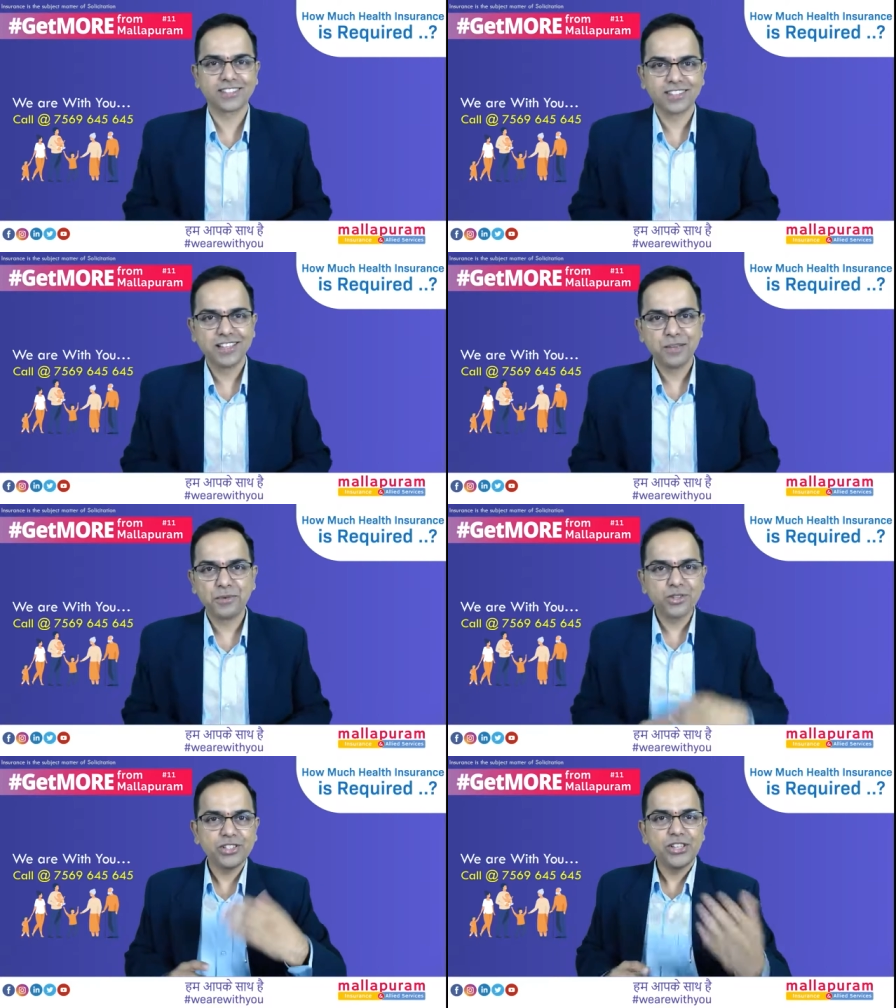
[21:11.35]
Because
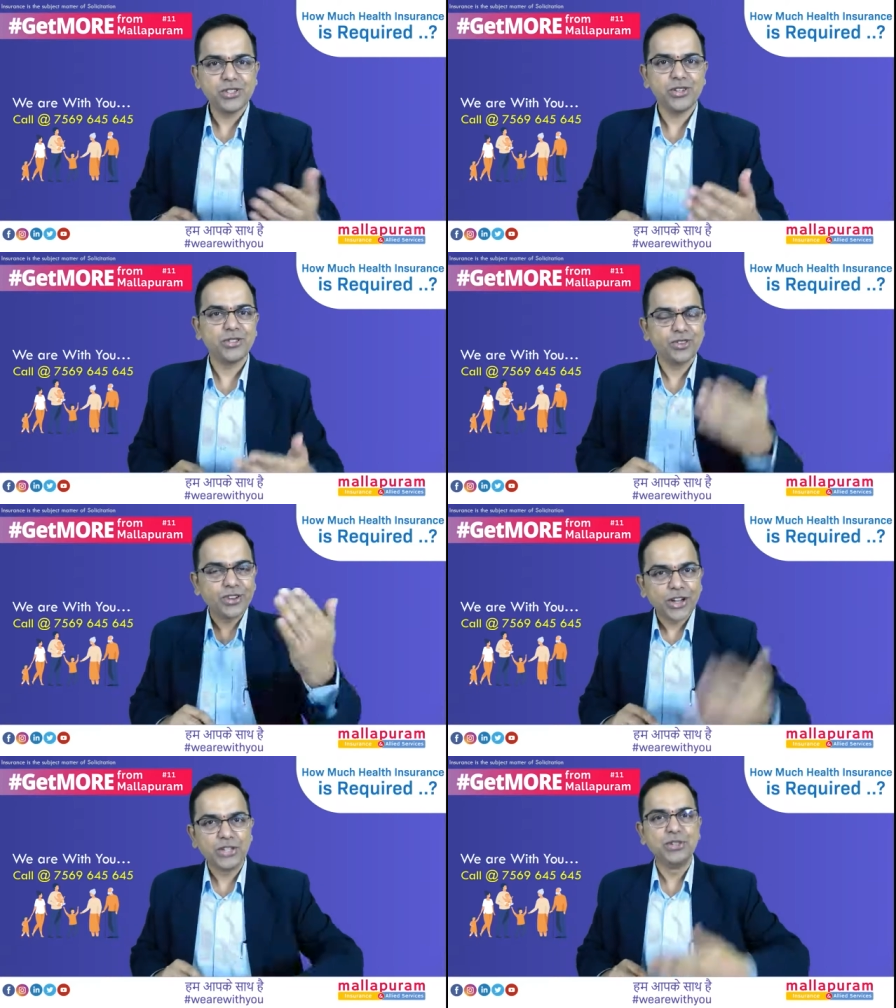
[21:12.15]
insurance will
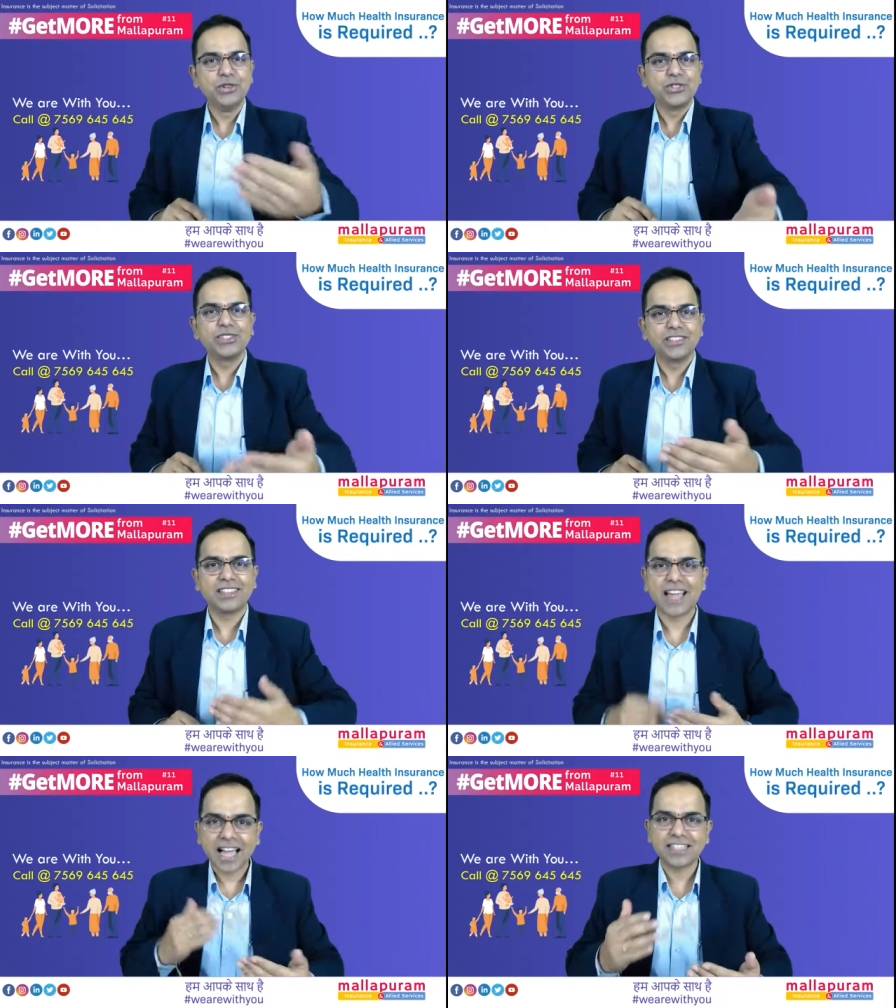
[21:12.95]
reduce the
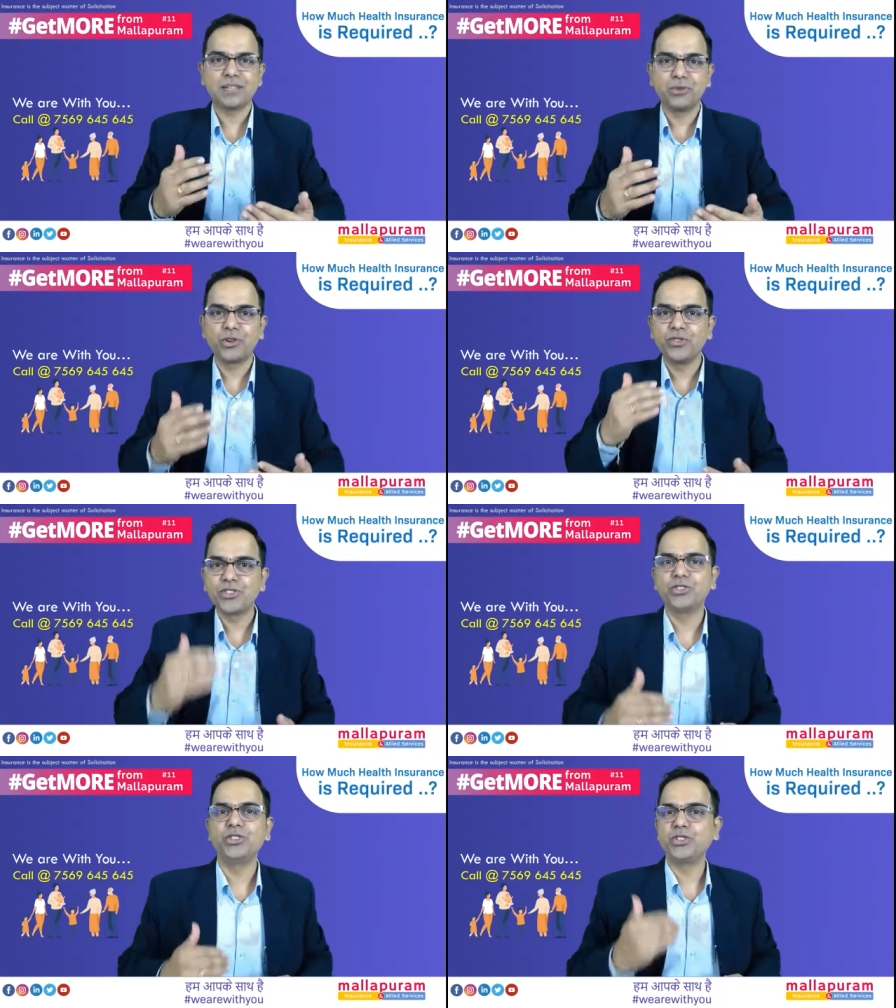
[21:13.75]
tax amount which you need
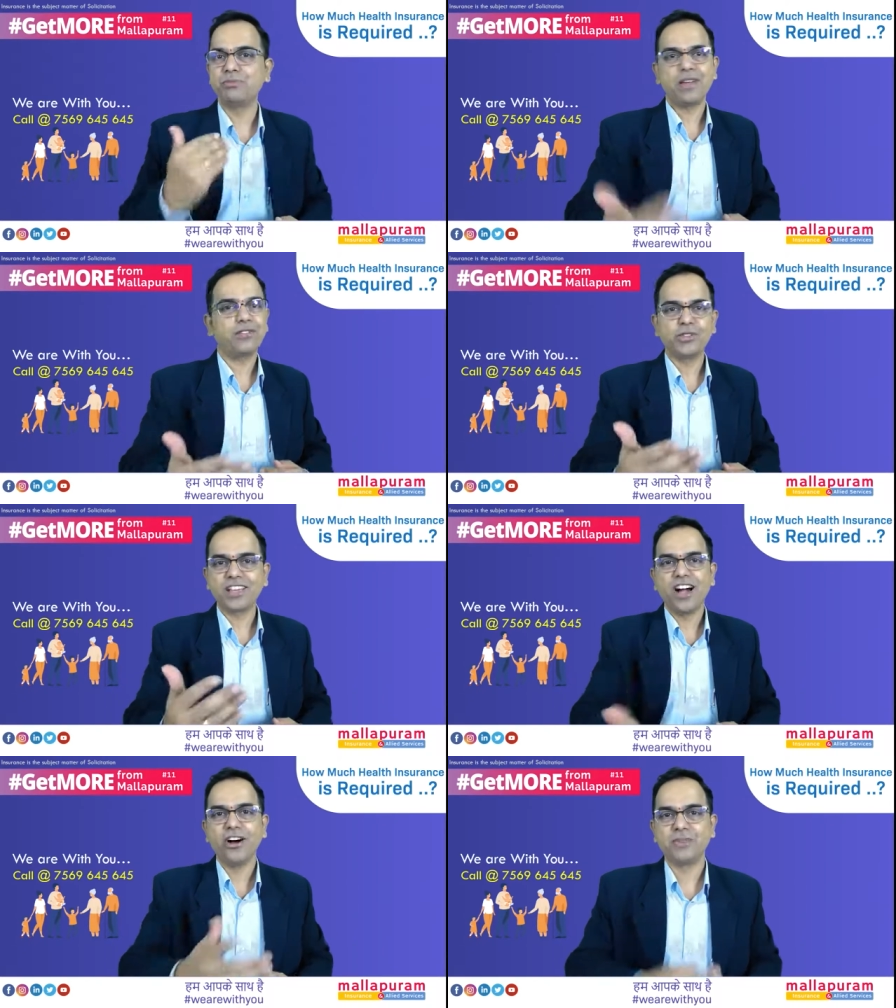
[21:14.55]
to pay to the
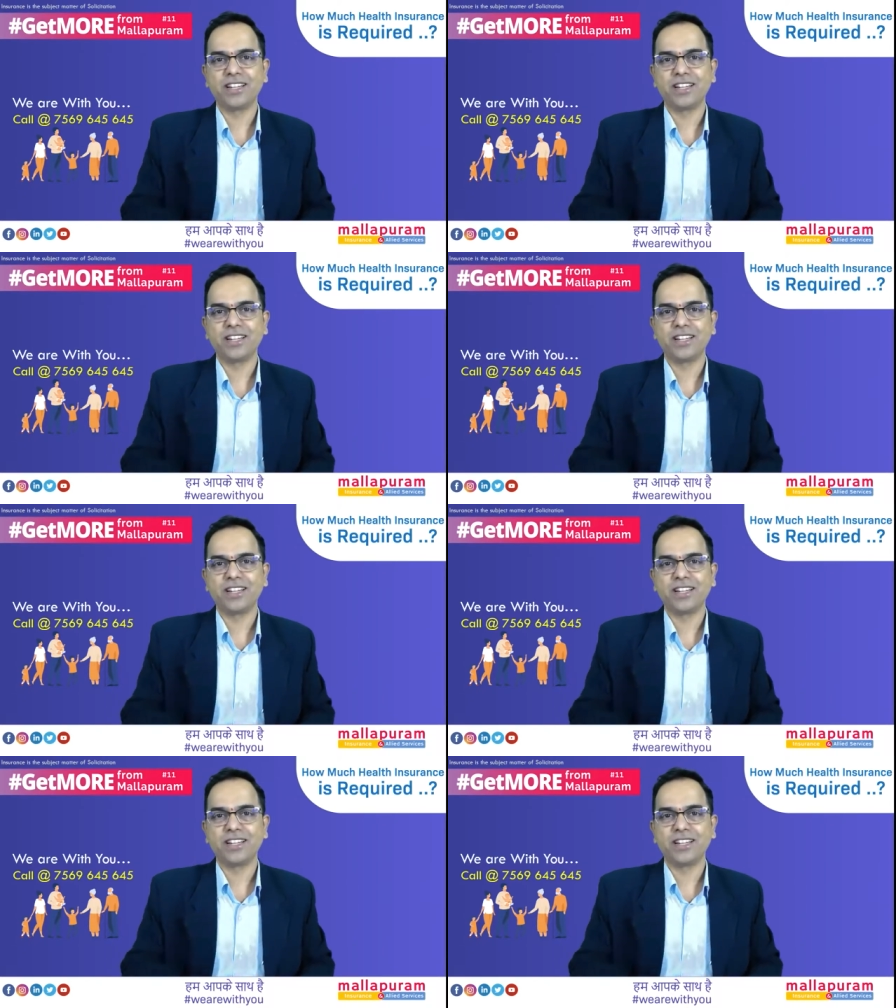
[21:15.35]
government.